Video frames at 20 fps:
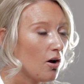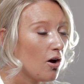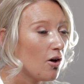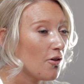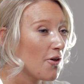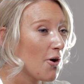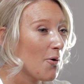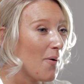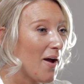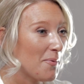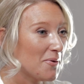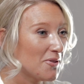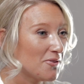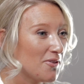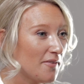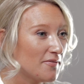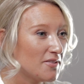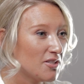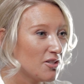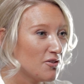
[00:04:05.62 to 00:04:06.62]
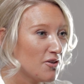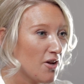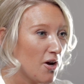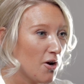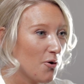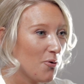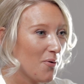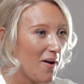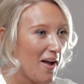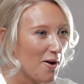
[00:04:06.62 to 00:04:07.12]
Although I would love to
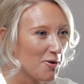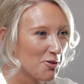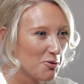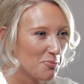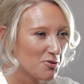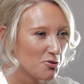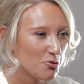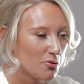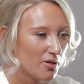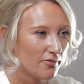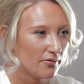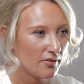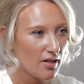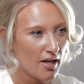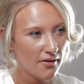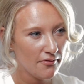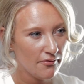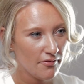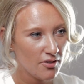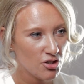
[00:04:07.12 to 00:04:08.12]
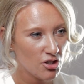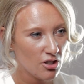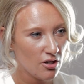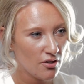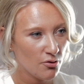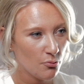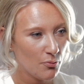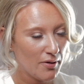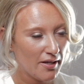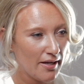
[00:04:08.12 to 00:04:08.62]
know how you enjoy fly fishing on
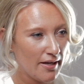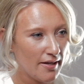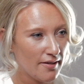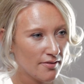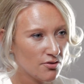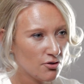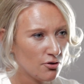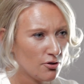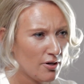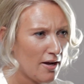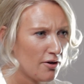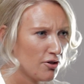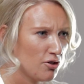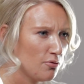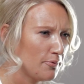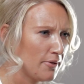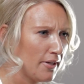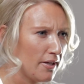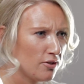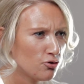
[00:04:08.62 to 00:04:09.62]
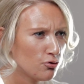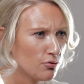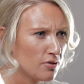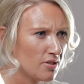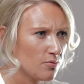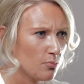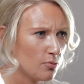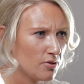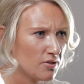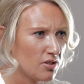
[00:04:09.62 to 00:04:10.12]
the weekends or how you plant
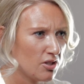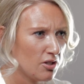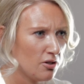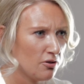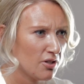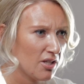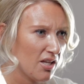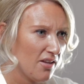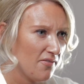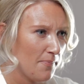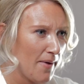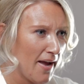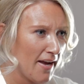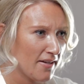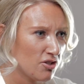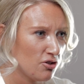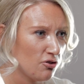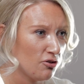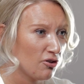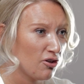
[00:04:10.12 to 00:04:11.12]
trees once a year to give back to your